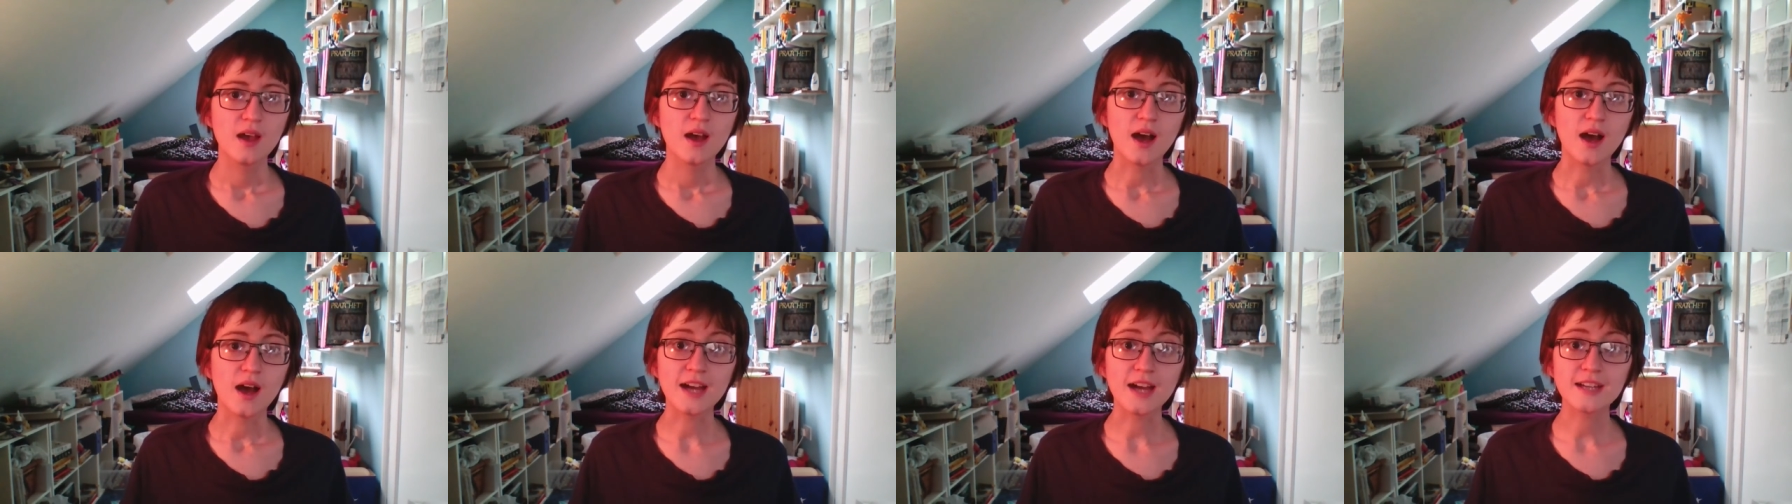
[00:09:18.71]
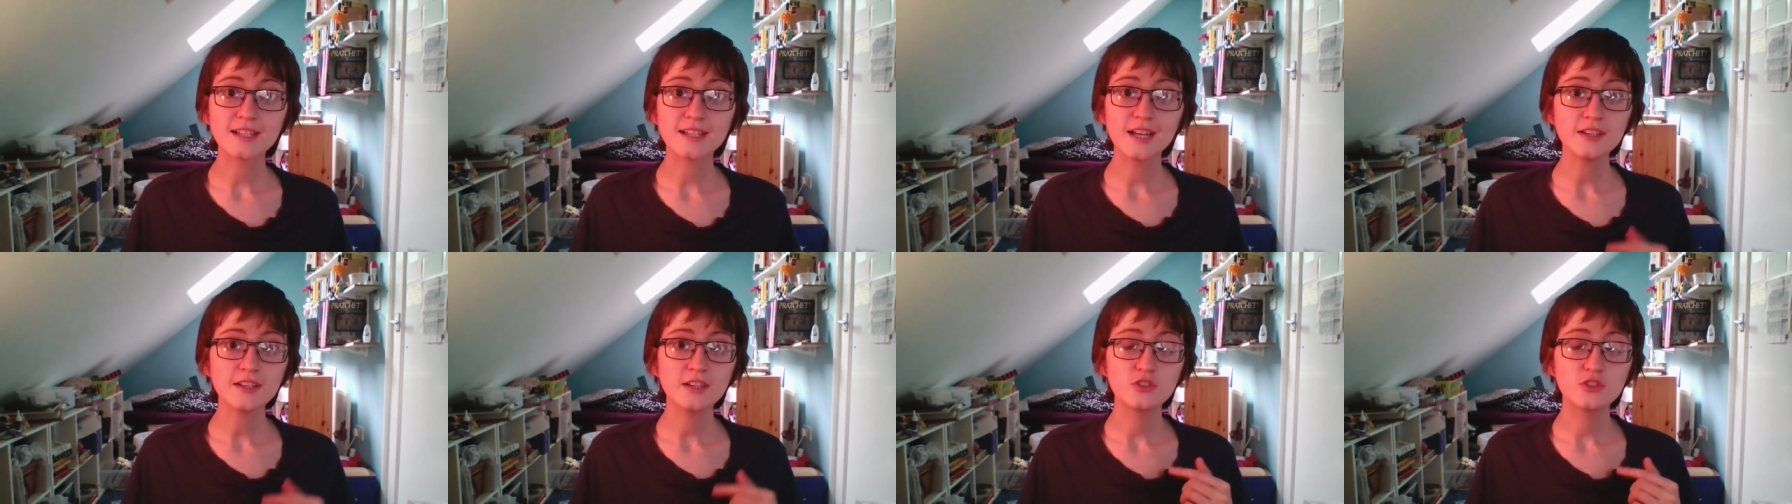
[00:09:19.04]
I'd
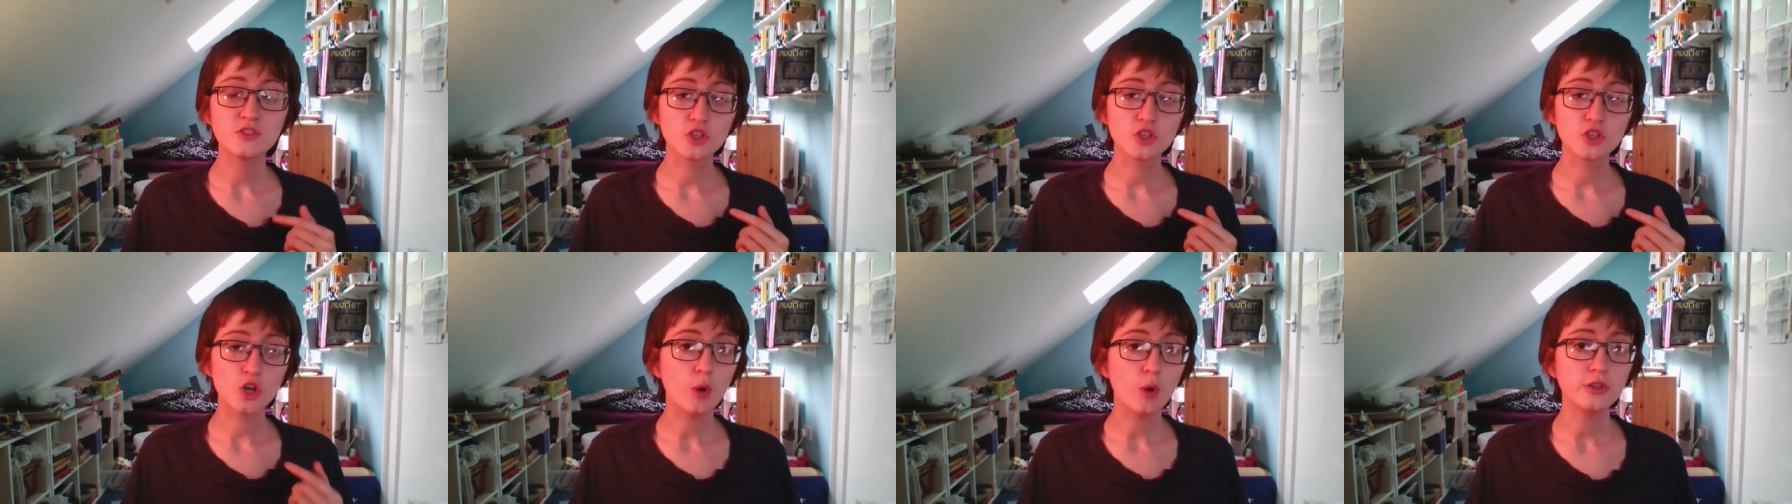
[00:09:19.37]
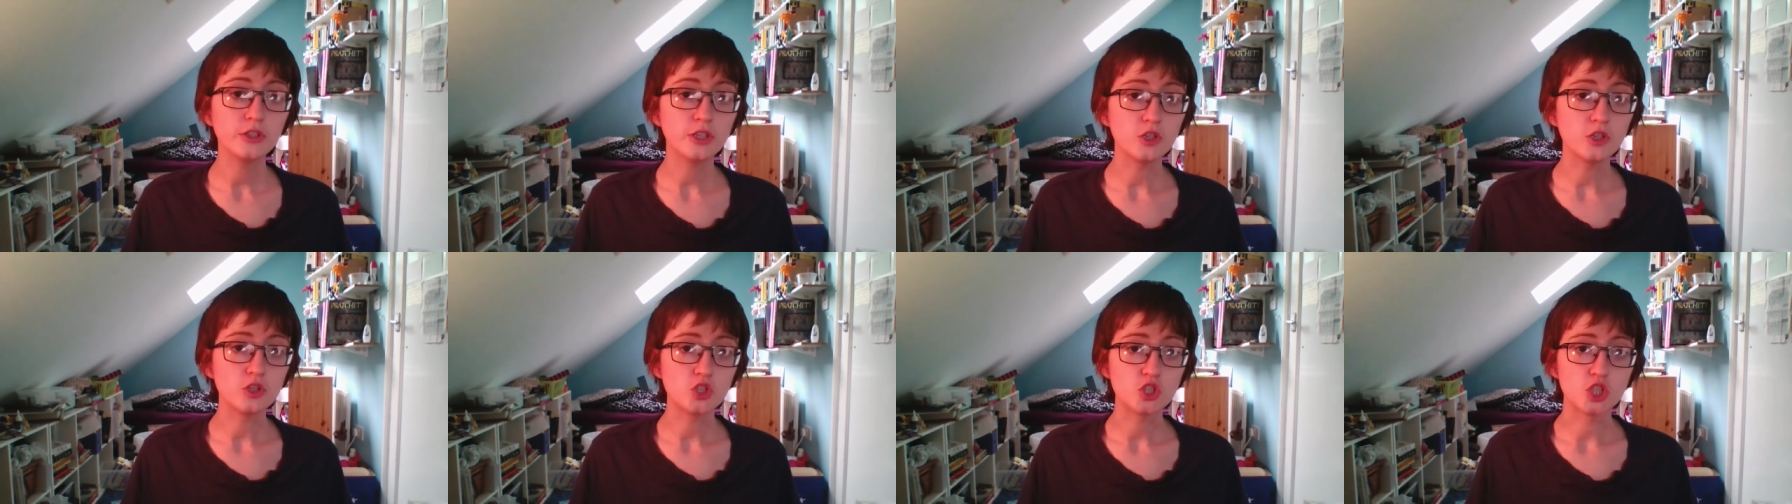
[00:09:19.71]
like you to go on
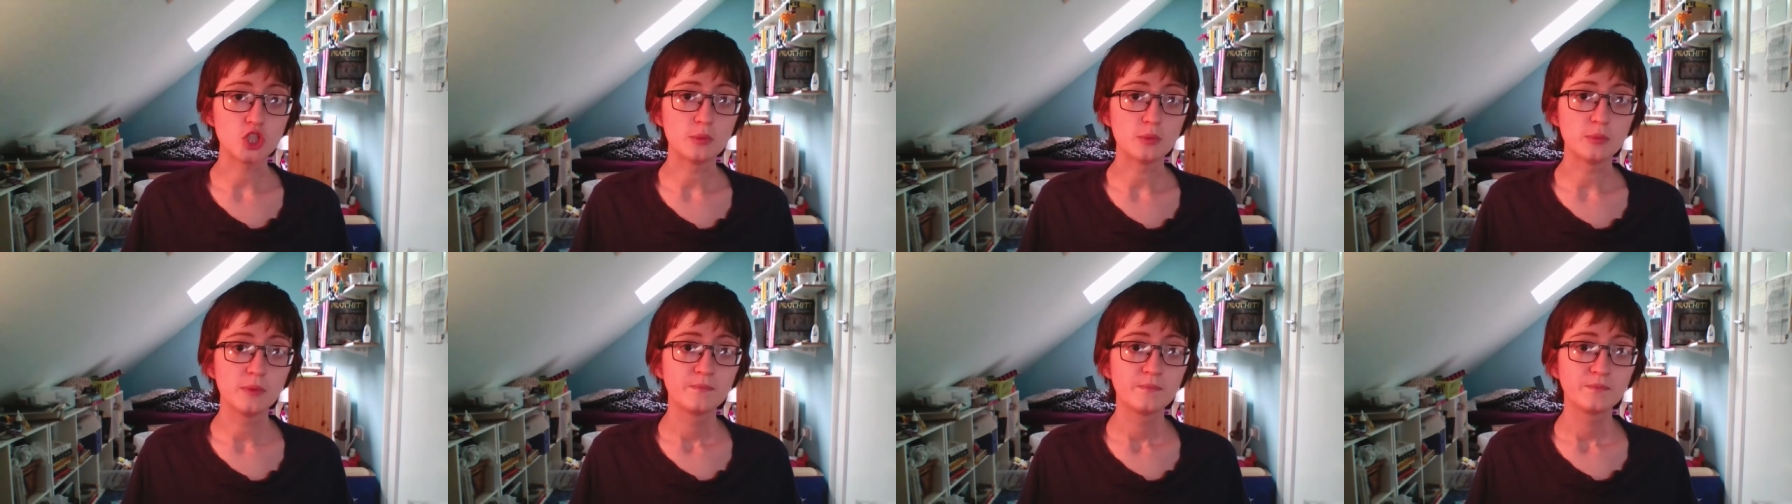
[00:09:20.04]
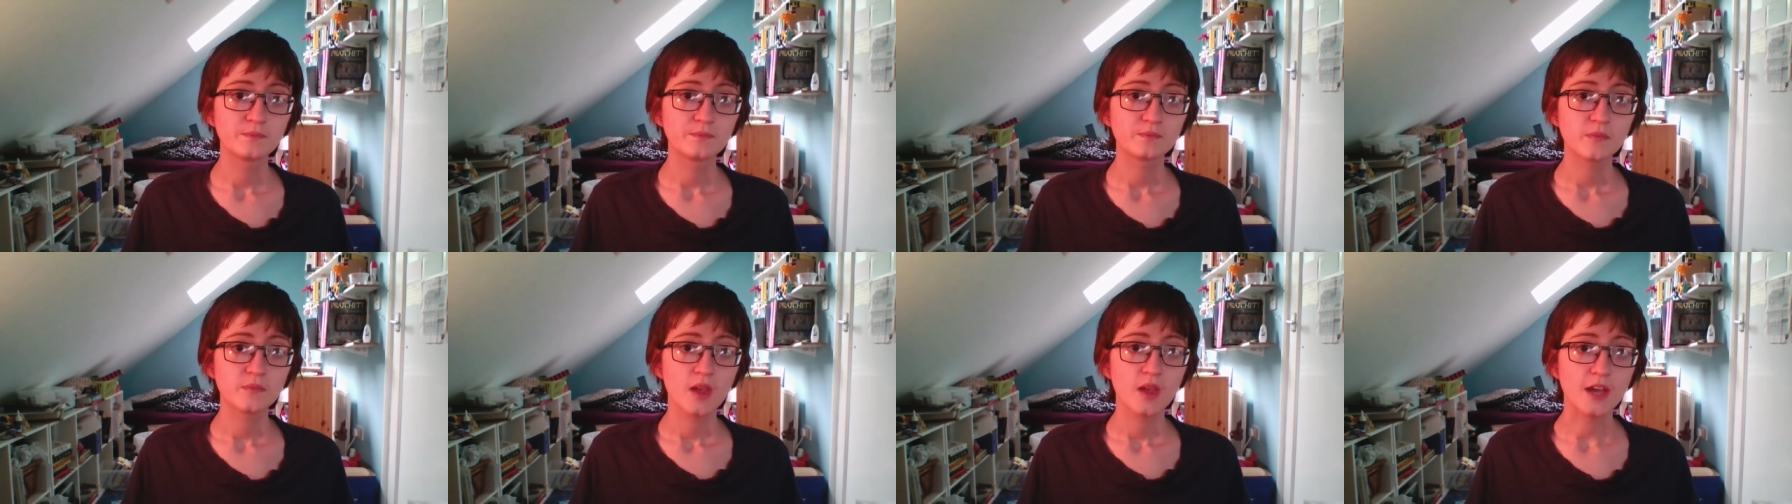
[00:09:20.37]
YouTube
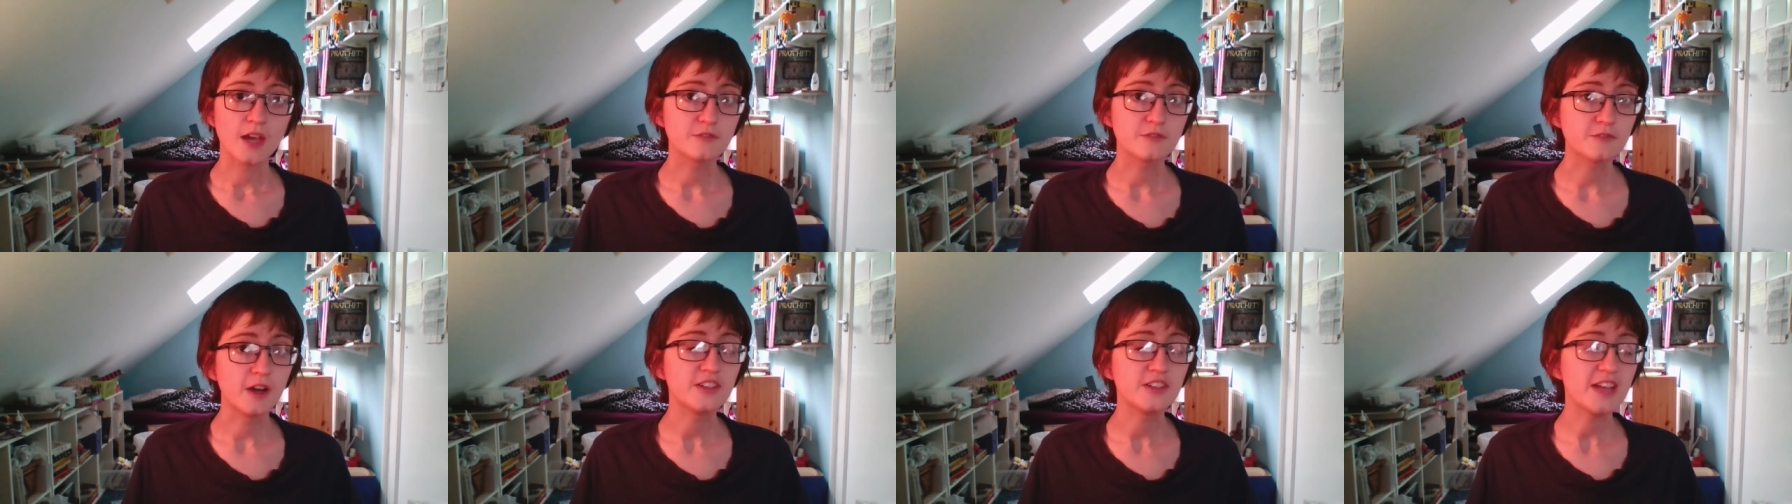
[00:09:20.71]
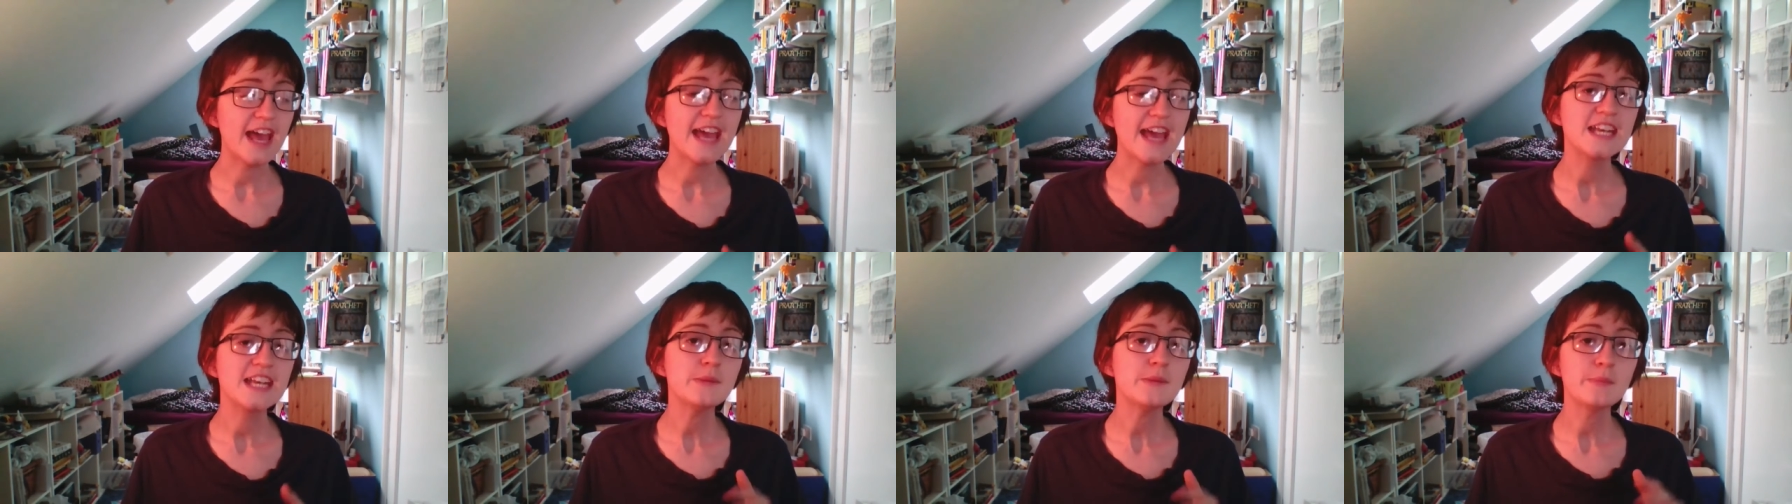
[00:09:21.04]
and find
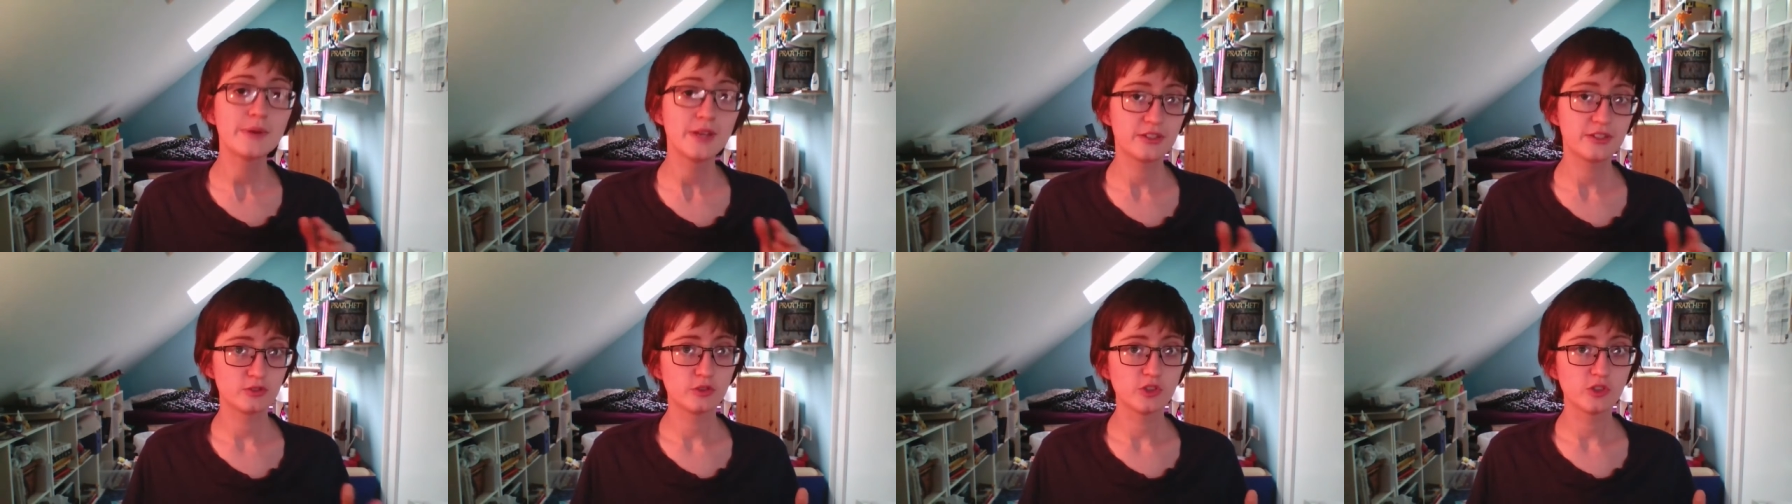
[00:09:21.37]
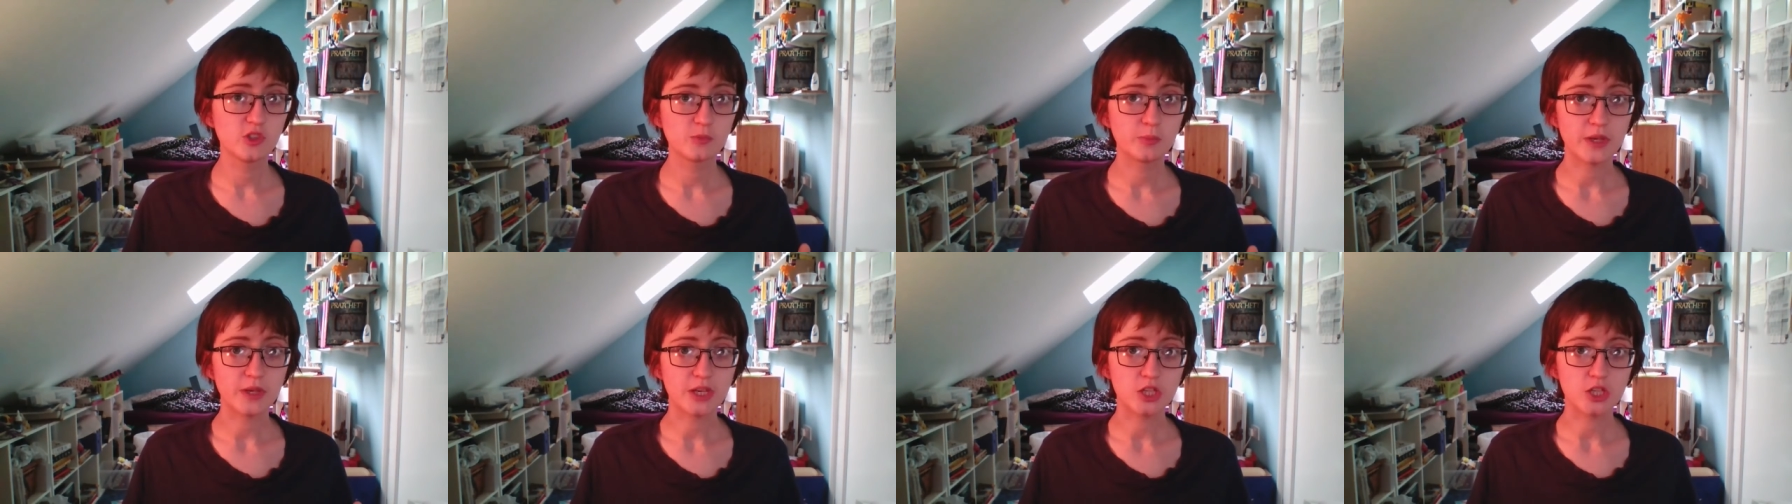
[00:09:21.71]
any political
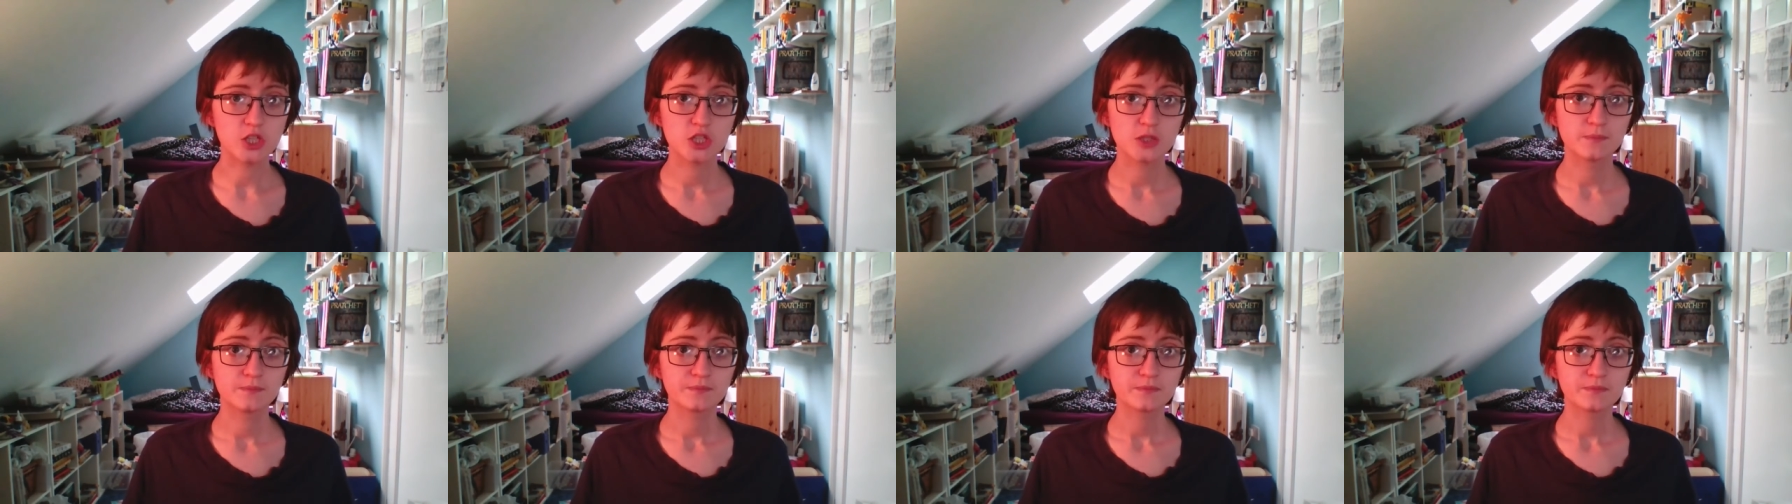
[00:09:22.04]
speech